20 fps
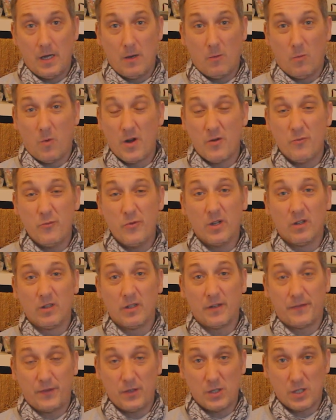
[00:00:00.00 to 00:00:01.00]
one reel
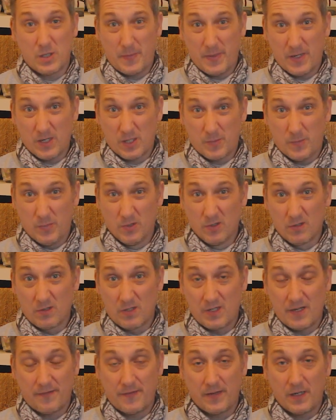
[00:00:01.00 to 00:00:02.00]
and a few spare spools,
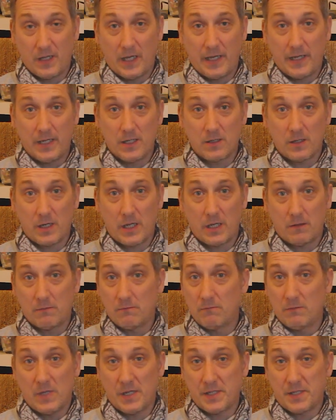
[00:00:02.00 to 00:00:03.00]
different lines on it.
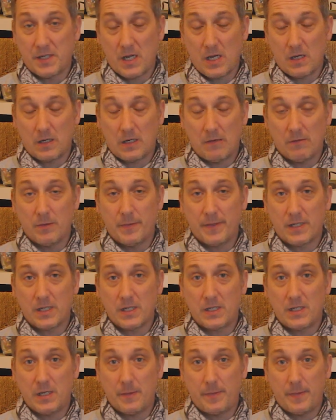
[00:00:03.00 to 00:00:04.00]
That's it, a couple of bits
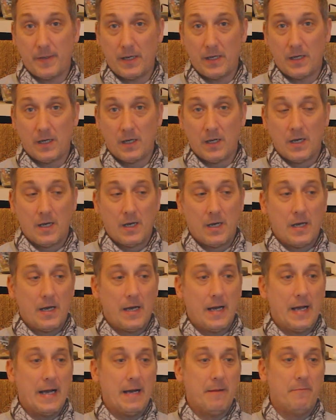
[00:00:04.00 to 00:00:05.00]
of tippet.
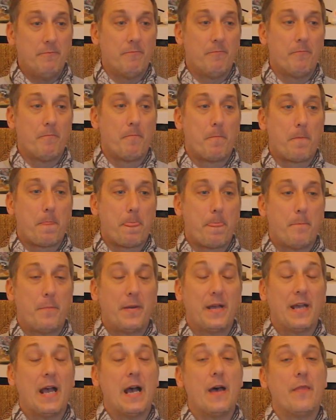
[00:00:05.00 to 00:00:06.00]
But
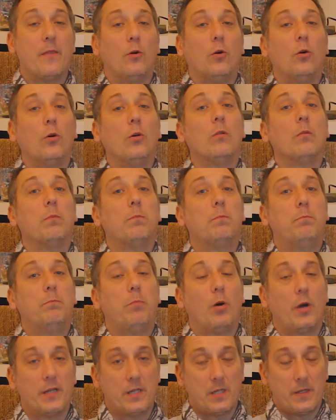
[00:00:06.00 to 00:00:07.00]
yeah, the whole
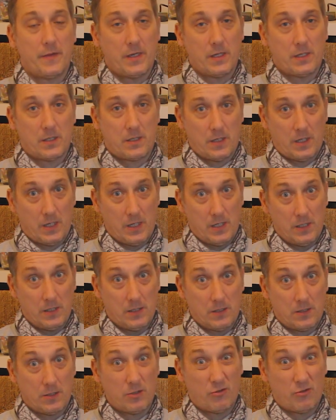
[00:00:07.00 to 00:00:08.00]
point of this is